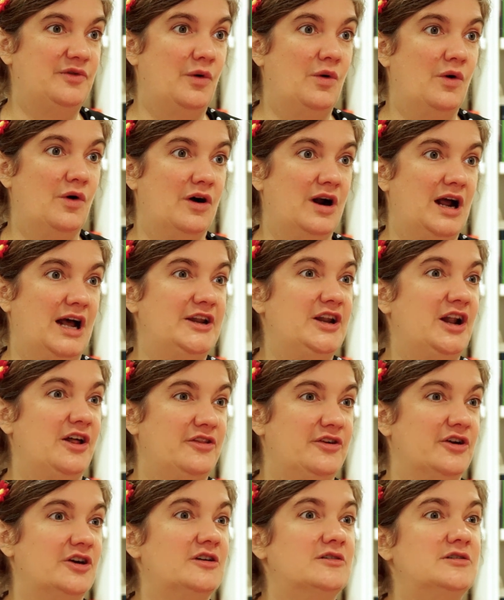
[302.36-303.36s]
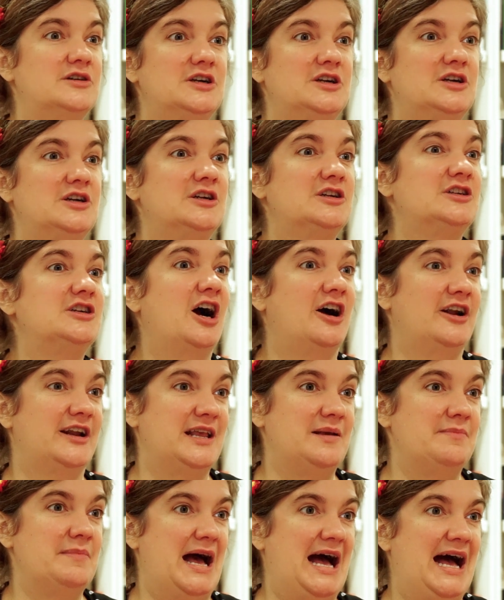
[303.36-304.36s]
for another
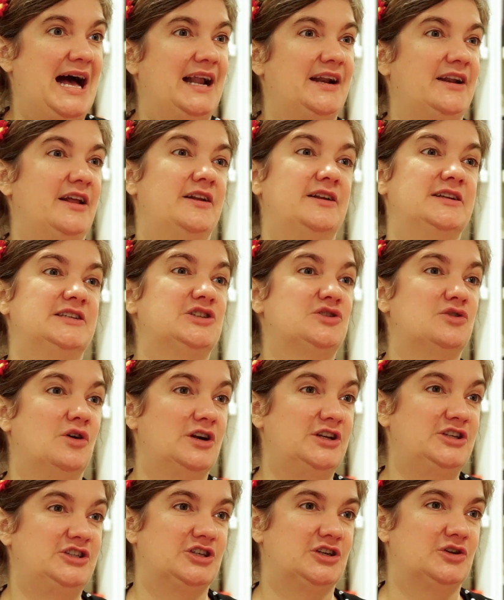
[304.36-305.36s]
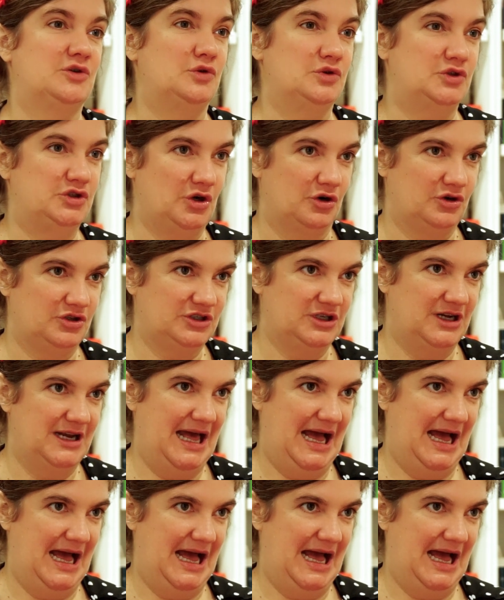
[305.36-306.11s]
cunning man, an astrologer called Dr